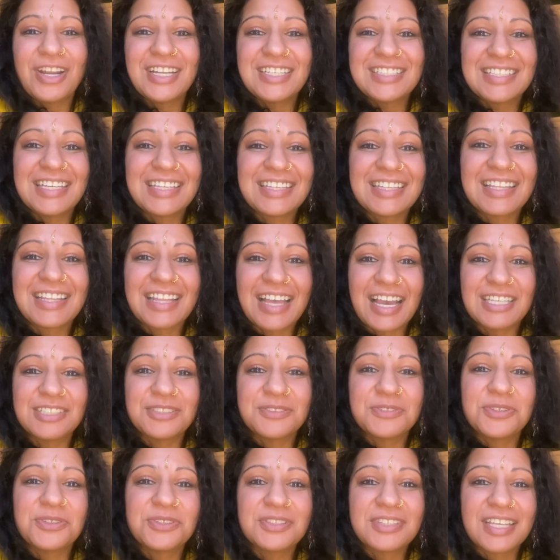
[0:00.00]
I say the
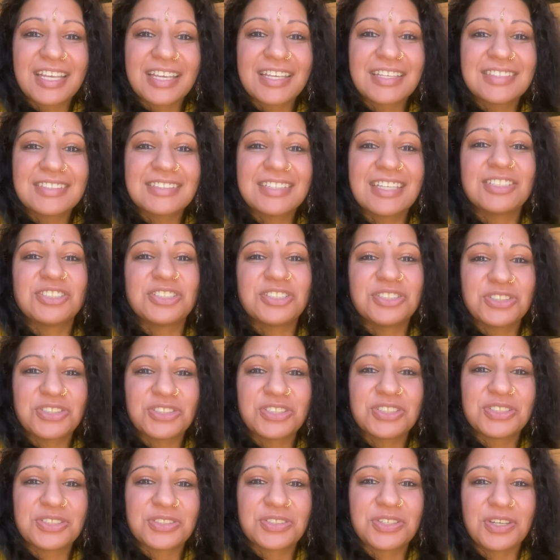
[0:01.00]
last few things that ginger
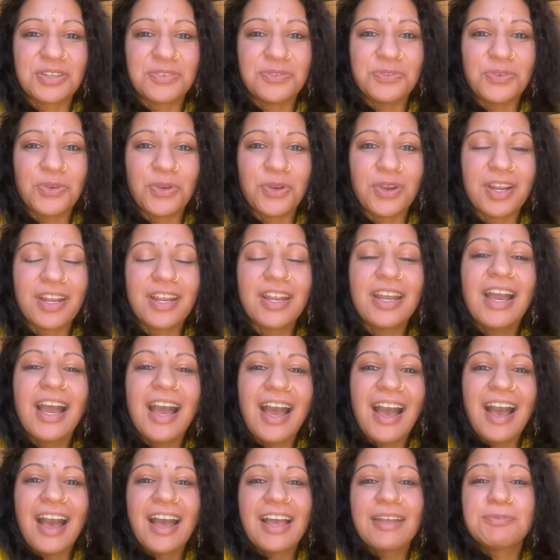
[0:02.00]
is good for,
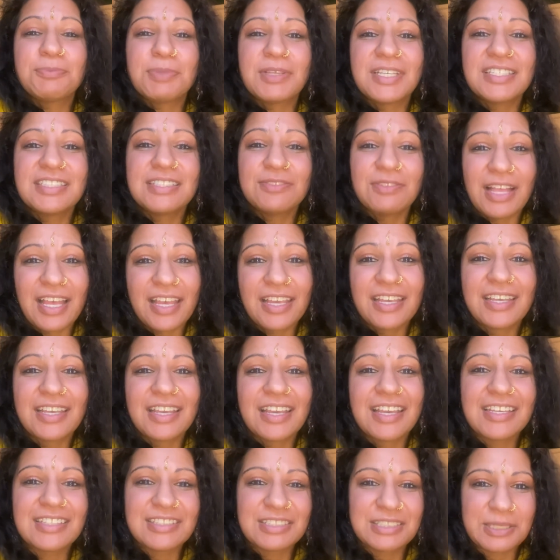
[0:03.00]
please like
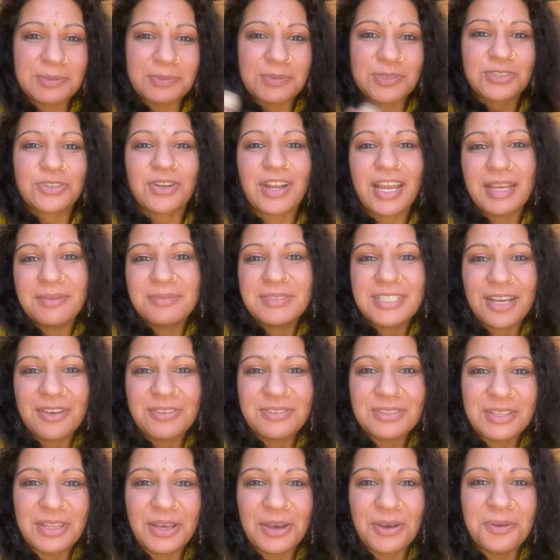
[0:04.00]
and subscribe
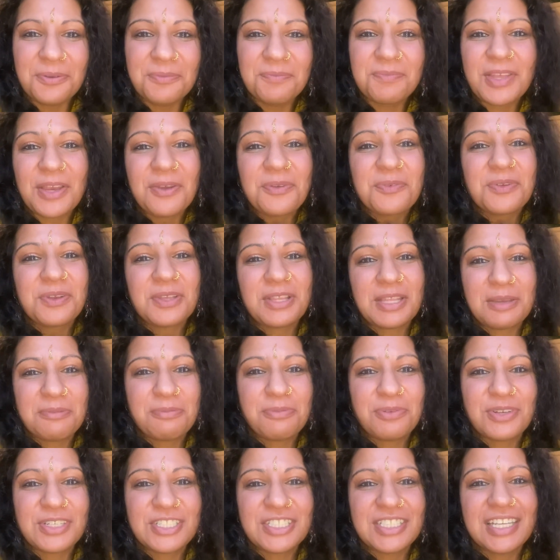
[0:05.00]
down low. I really
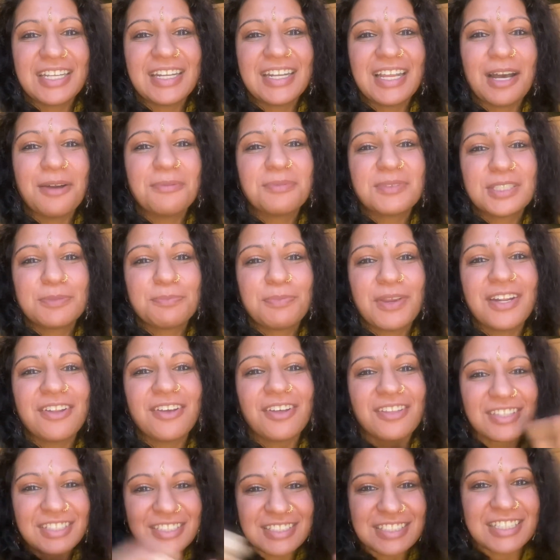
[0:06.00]
appreciate it. it helps spread
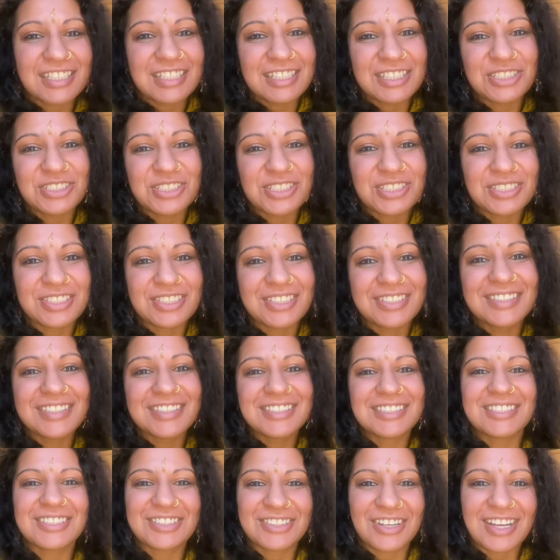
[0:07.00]
all this delicious
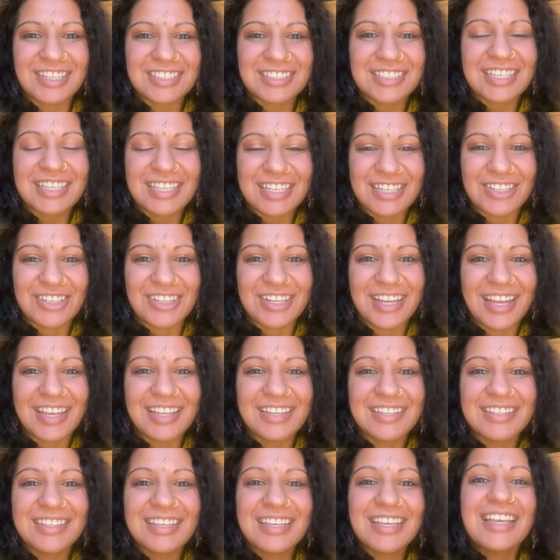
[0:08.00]
goodness across the
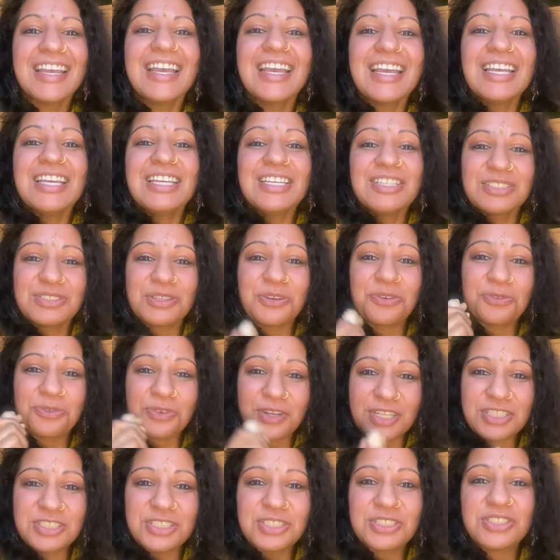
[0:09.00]
internet. So
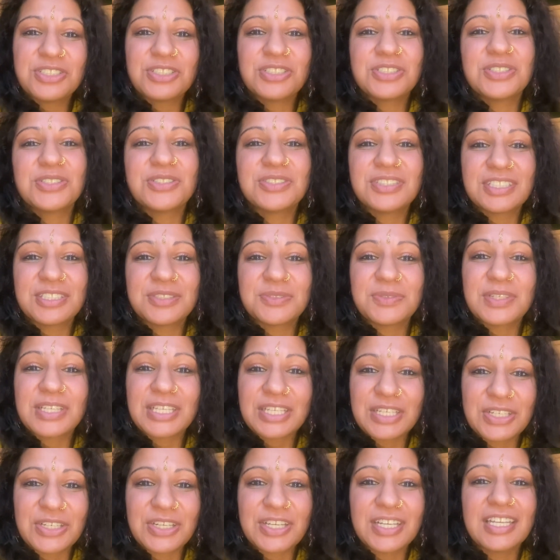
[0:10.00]
fresh ginger juice is really
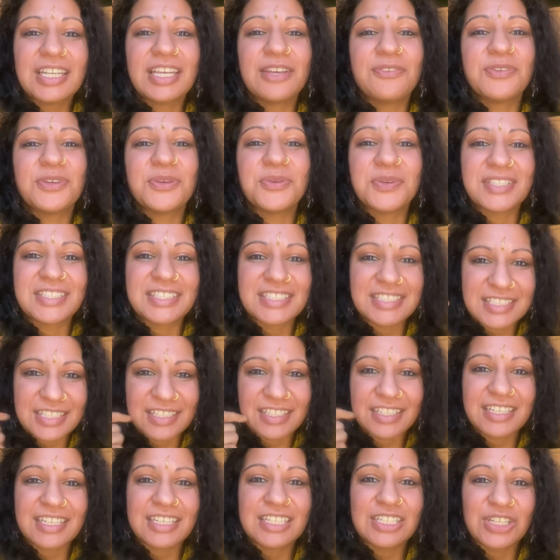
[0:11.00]
good if you instill
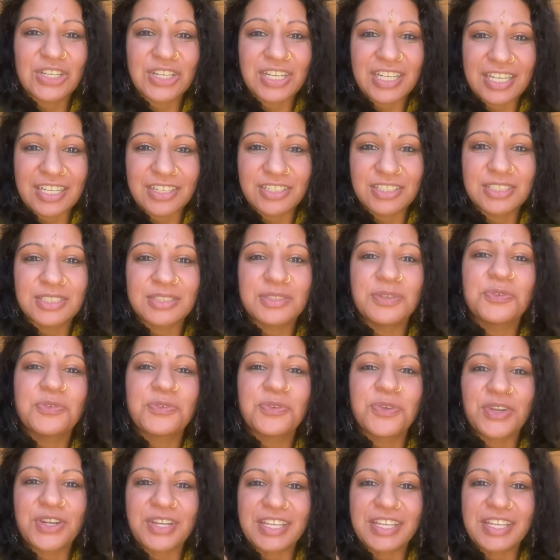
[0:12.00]
it in your ears for